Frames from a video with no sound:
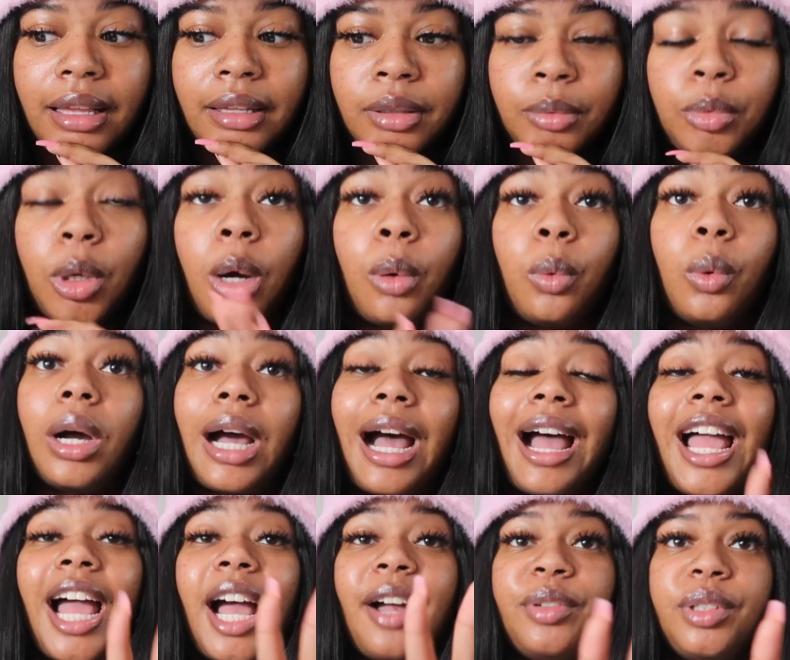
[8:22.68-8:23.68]
Well, I
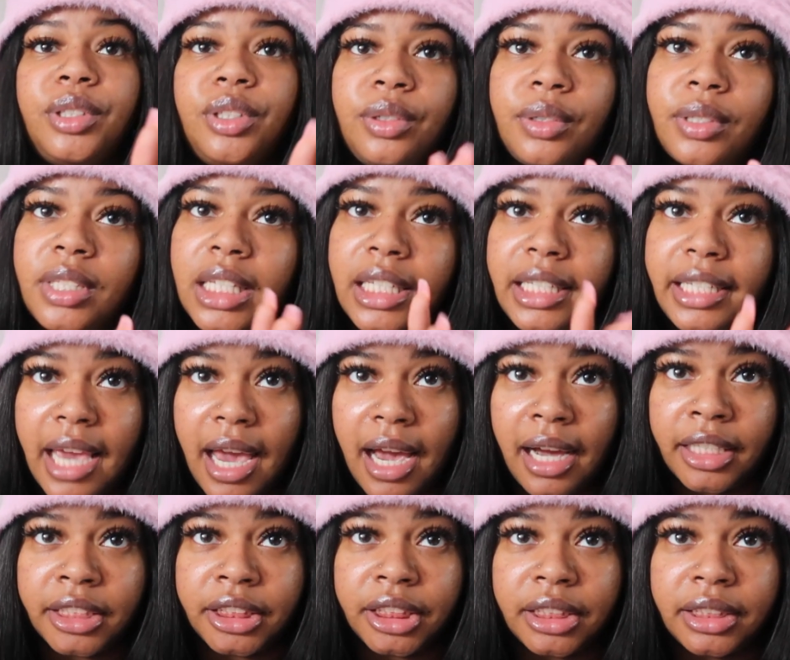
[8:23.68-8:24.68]
haven't used it
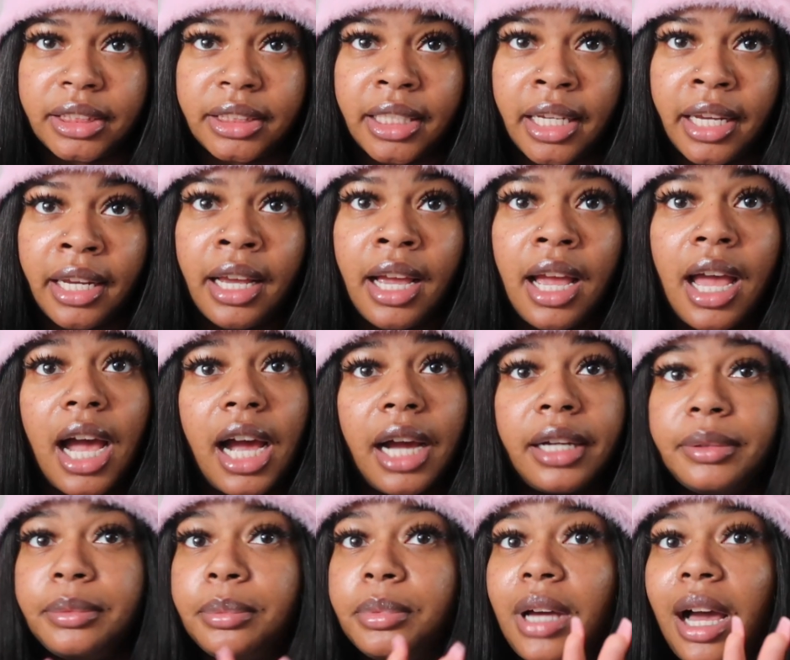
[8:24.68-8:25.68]
yet, I should say.
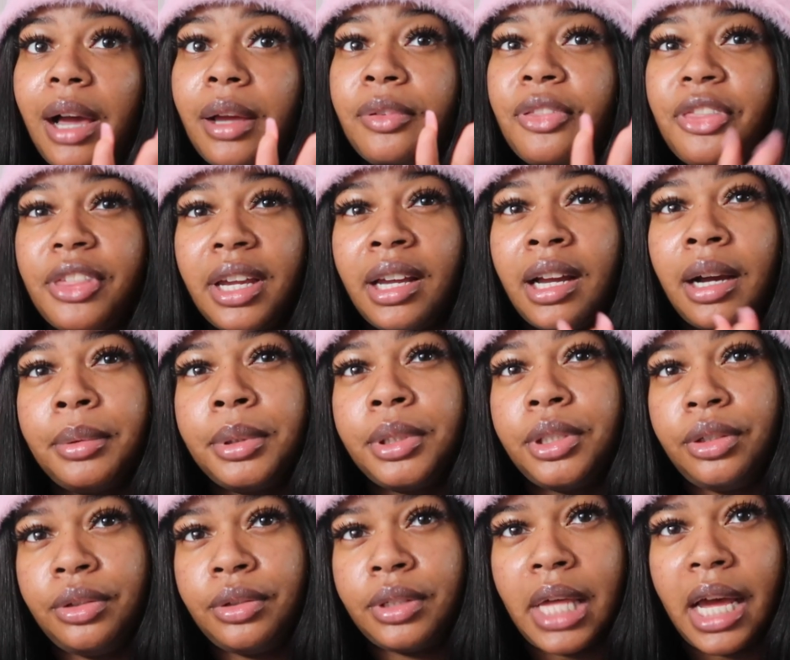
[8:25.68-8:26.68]
I think I
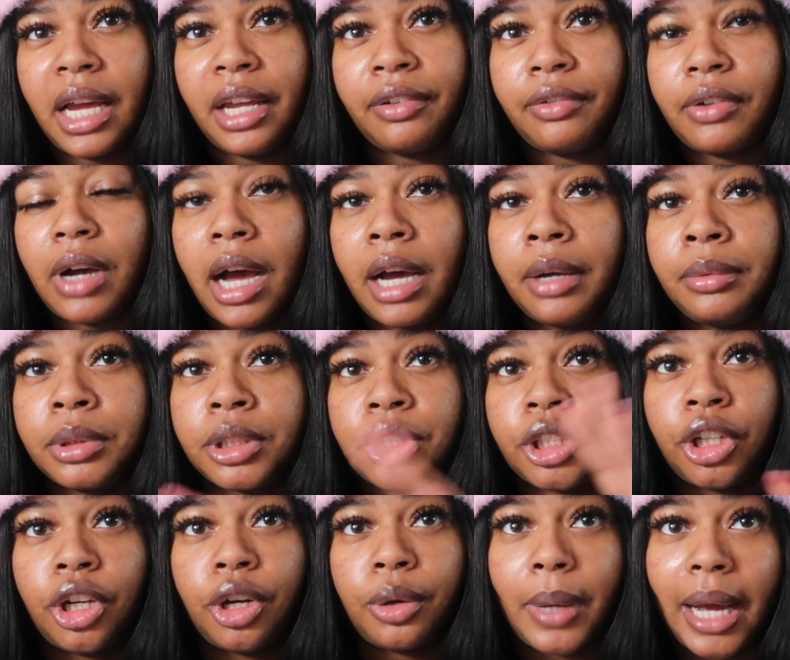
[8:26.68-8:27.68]
would use that if I was
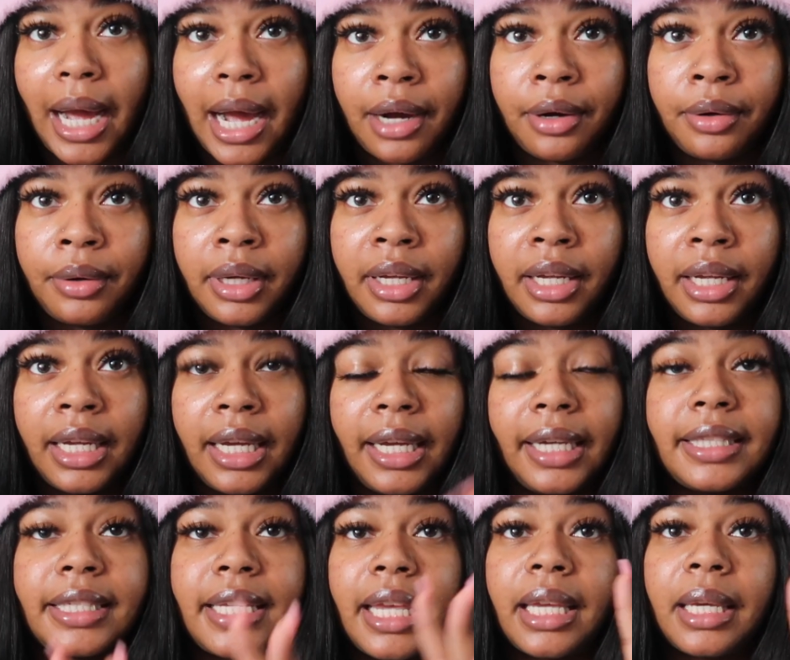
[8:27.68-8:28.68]
to go out
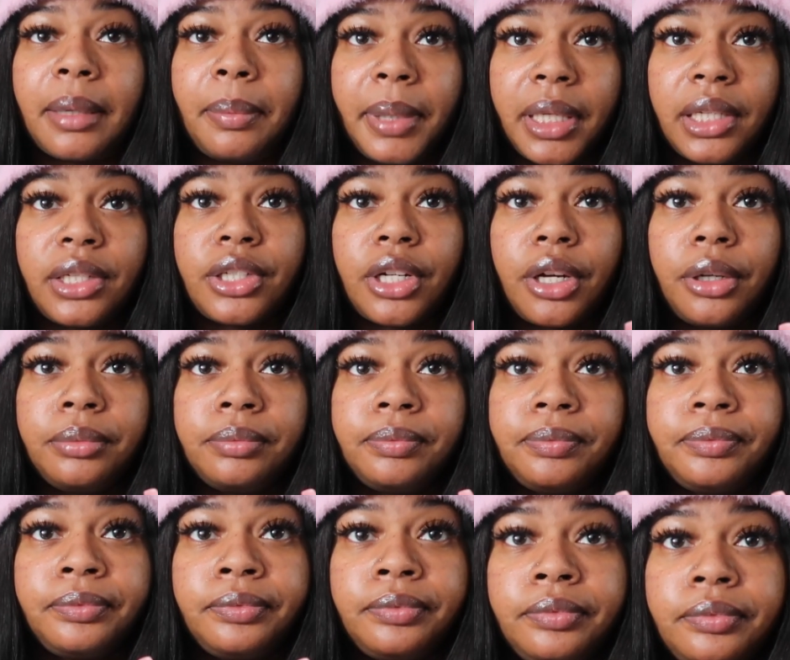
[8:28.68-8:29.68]
and take a picture.
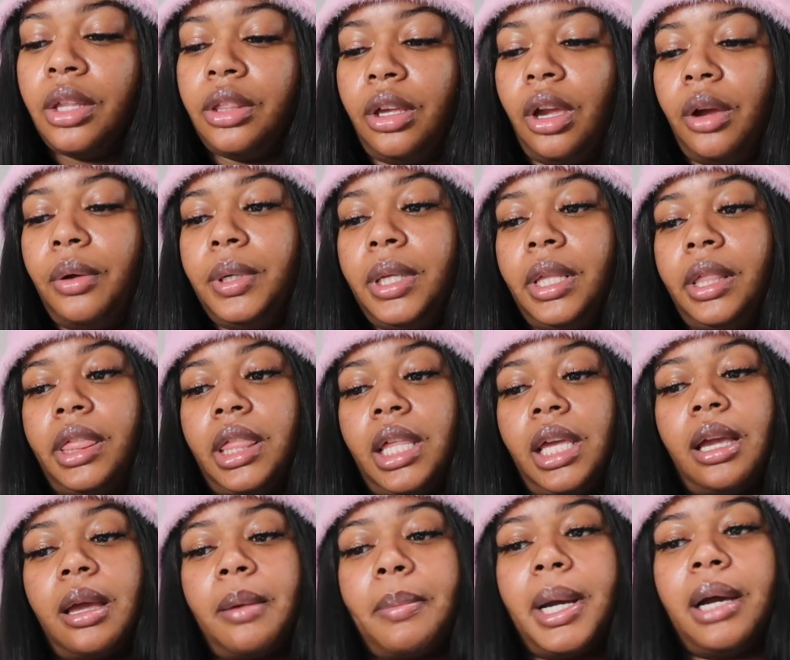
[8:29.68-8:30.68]
The only
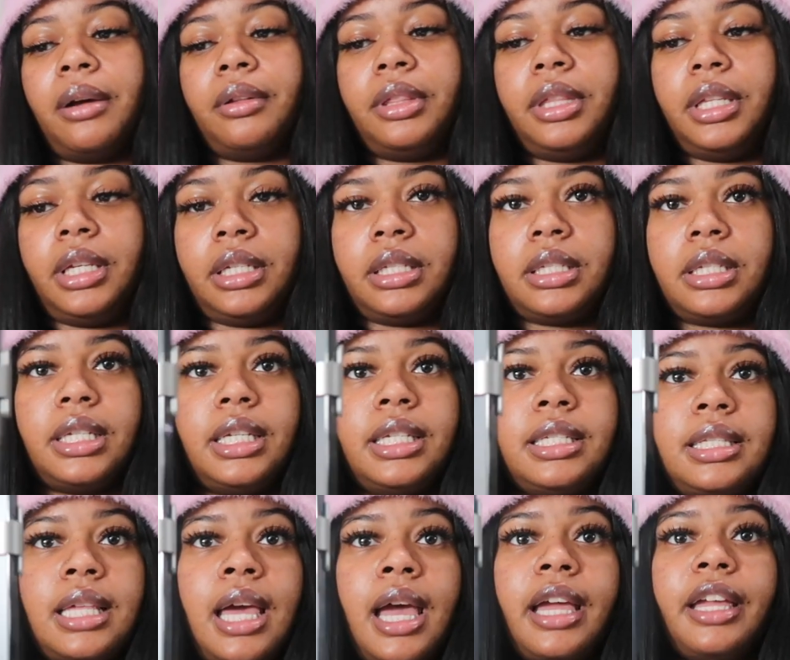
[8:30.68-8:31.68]
thing about this
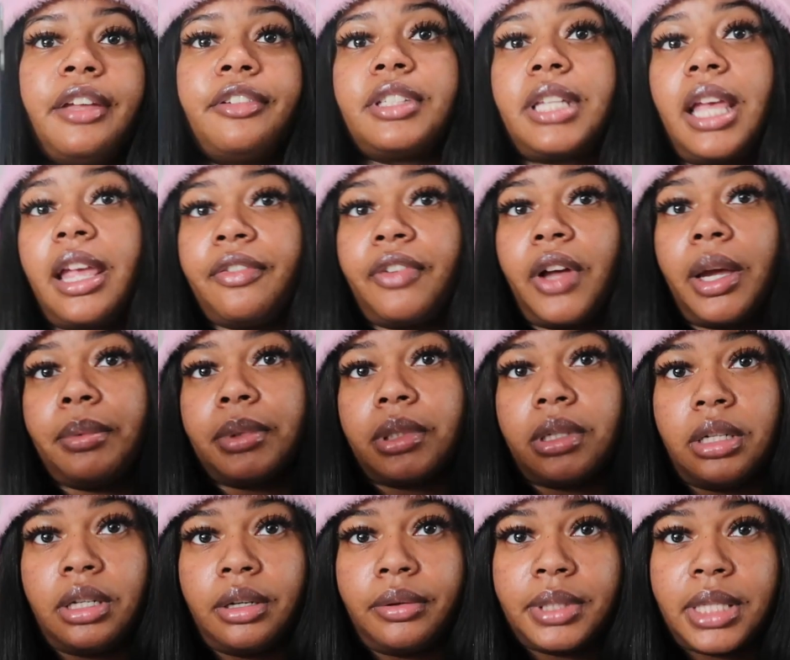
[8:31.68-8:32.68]
is that if I was
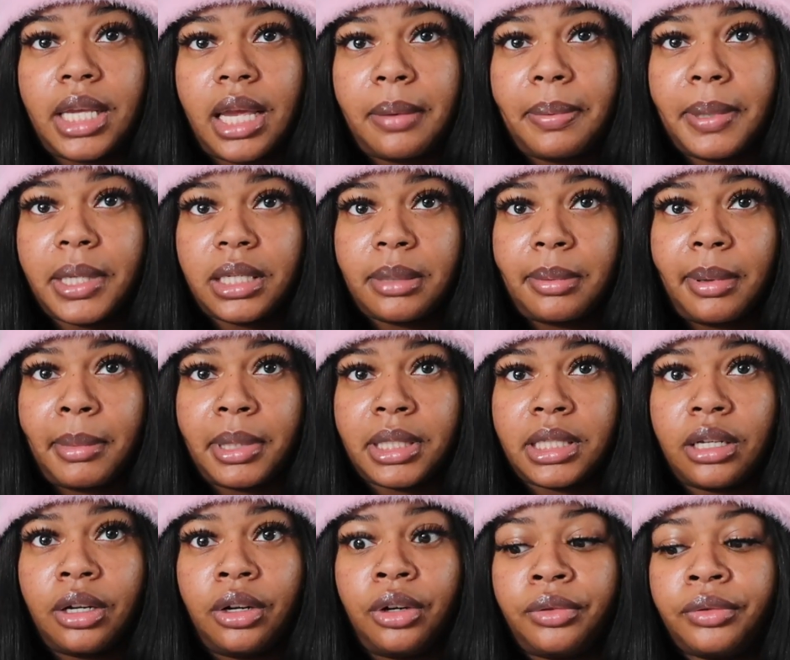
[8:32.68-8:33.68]
gonna go and take a picture by
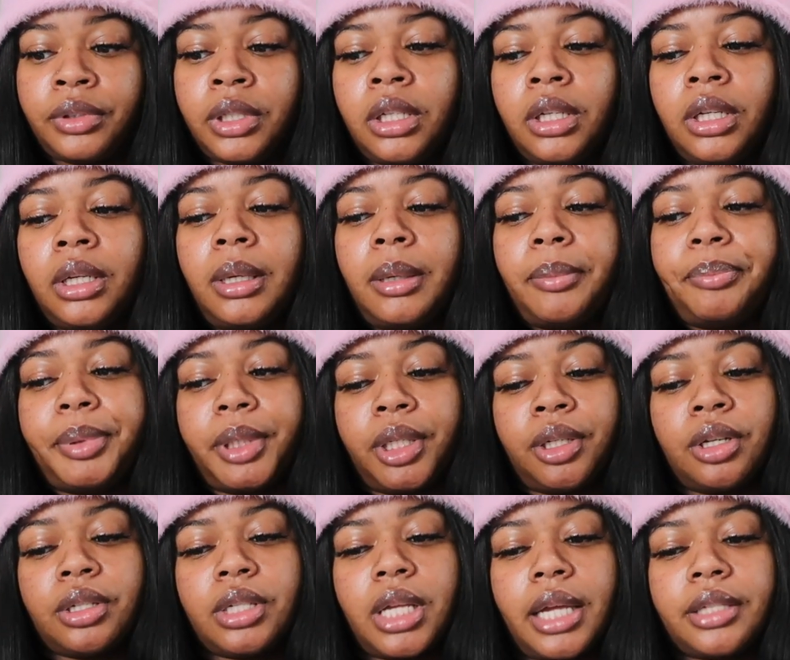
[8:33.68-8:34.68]
myself,
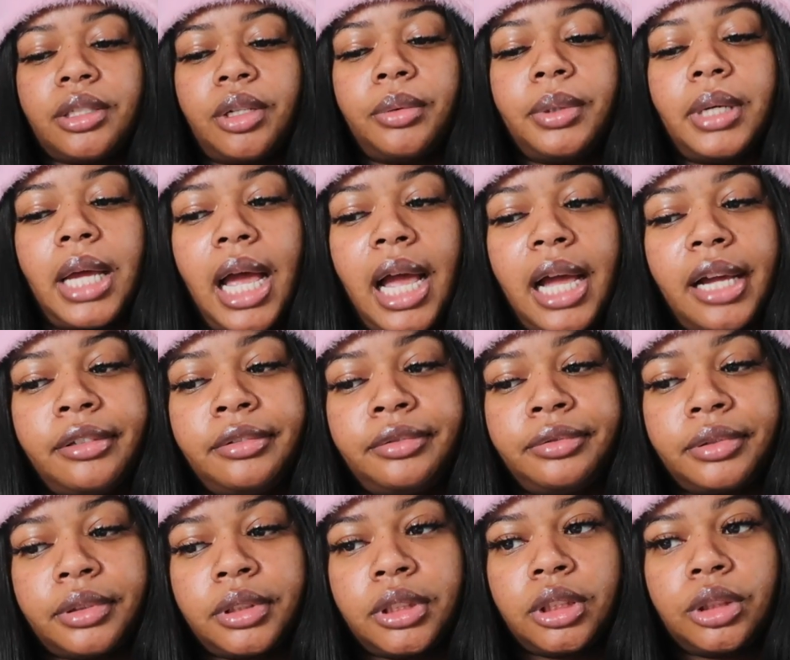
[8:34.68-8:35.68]
because I don't have
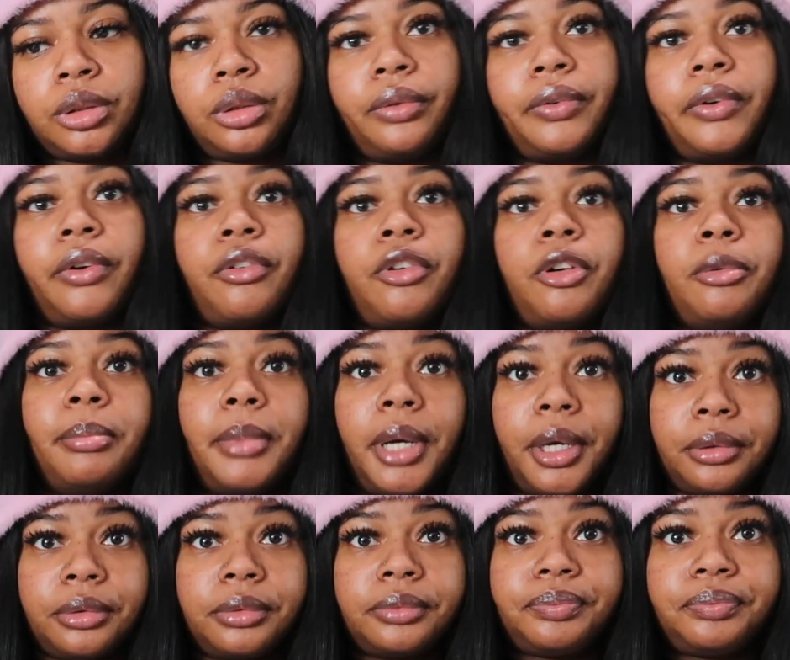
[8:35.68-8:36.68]
sort of a
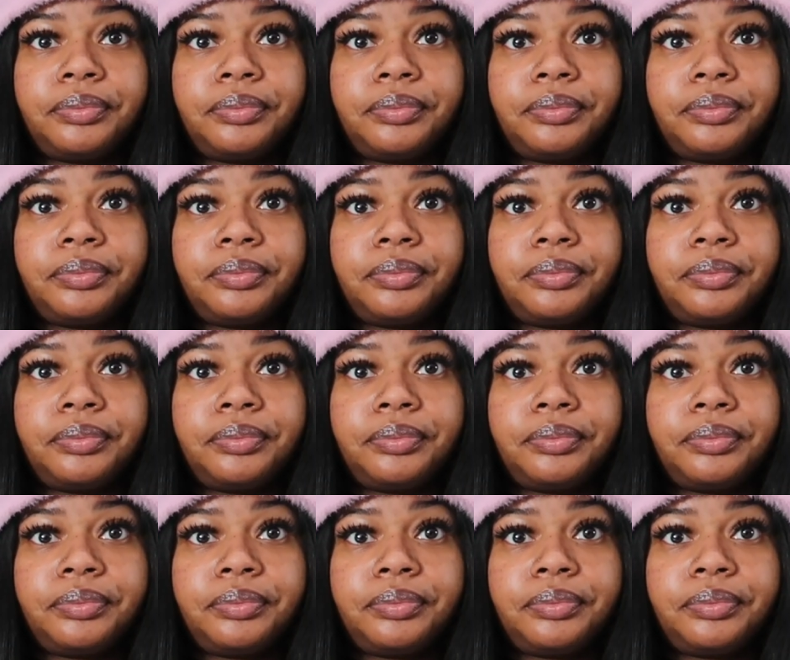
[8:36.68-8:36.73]
remote,